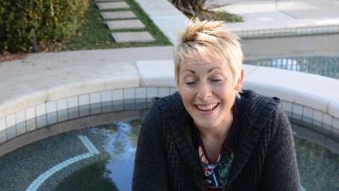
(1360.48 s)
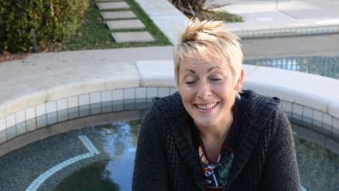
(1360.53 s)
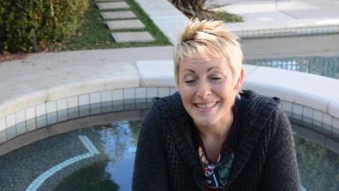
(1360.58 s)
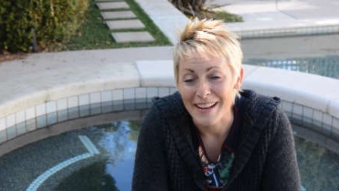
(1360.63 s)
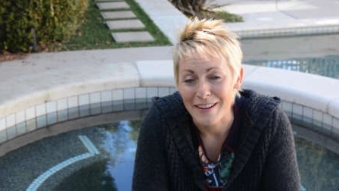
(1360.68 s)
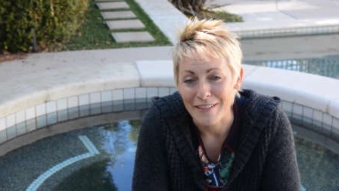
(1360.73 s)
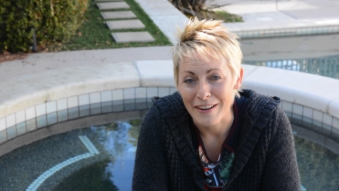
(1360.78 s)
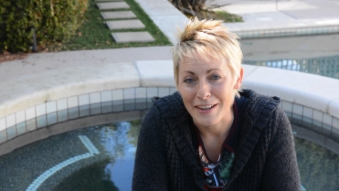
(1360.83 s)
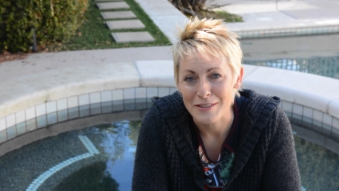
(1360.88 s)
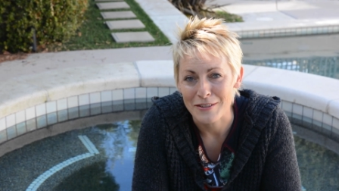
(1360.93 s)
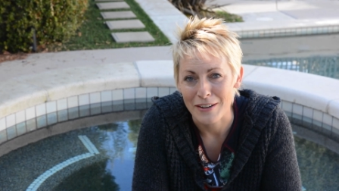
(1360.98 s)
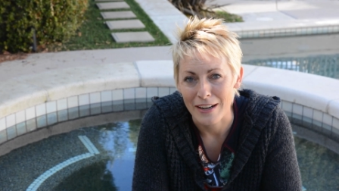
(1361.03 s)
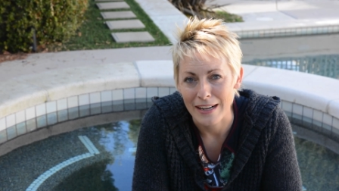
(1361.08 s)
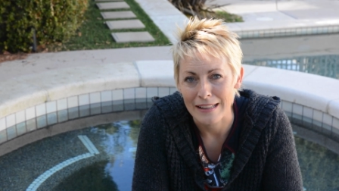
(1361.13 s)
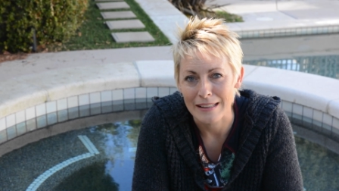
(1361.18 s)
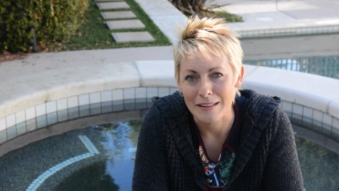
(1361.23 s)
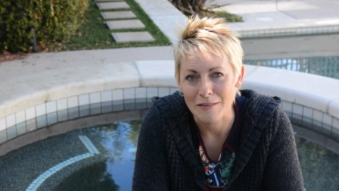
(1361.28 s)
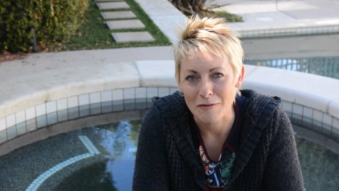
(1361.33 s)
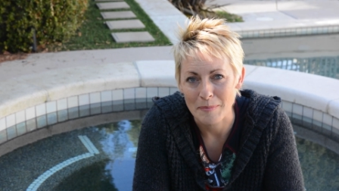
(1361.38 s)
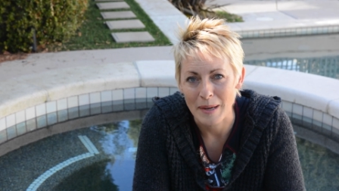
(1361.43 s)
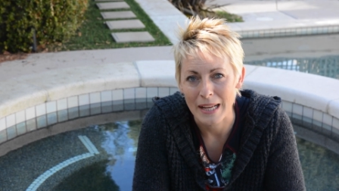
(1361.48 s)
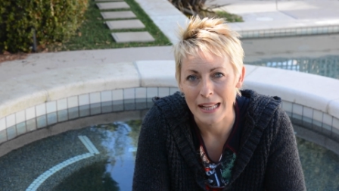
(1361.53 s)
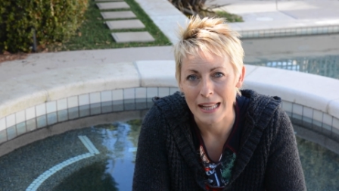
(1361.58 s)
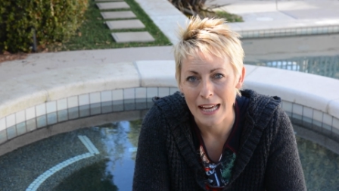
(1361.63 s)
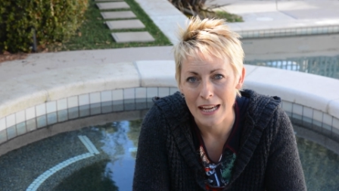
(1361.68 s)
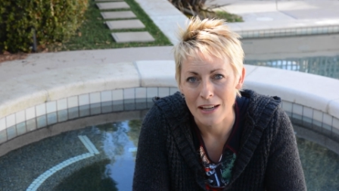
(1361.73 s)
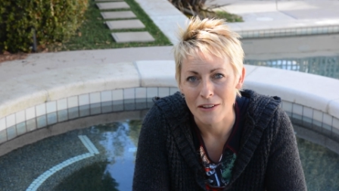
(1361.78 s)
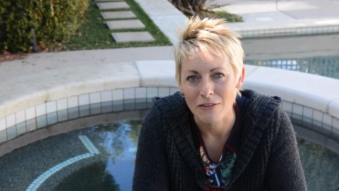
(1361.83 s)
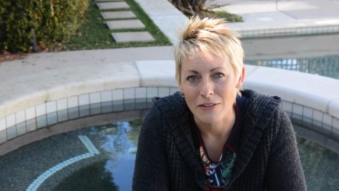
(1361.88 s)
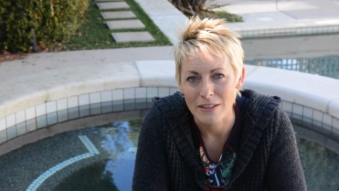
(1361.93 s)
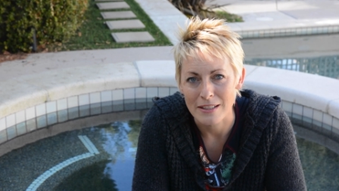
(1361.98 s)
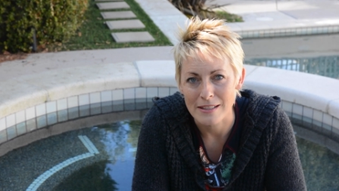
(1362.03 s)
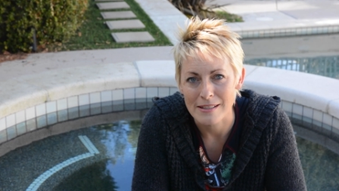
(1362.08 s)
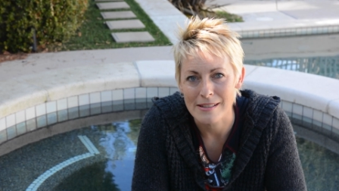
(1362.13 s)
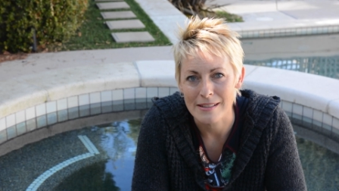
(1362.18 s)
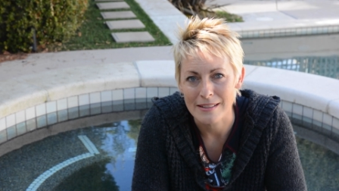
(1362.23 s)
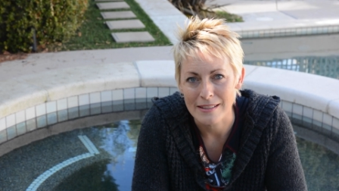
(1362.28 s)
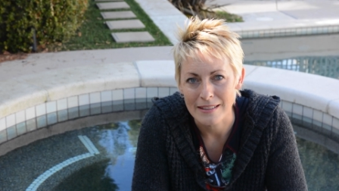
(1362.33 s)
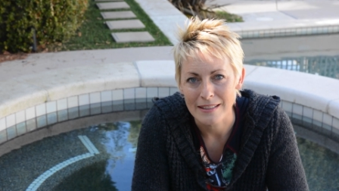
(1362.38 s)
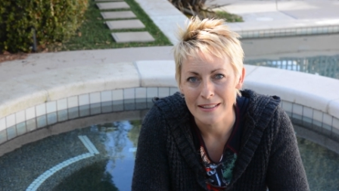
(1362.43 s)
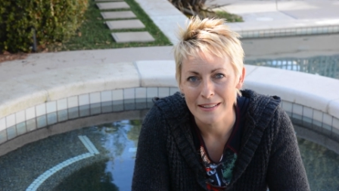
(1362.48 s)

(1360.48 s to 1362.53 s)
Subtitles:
how I try to live my life, is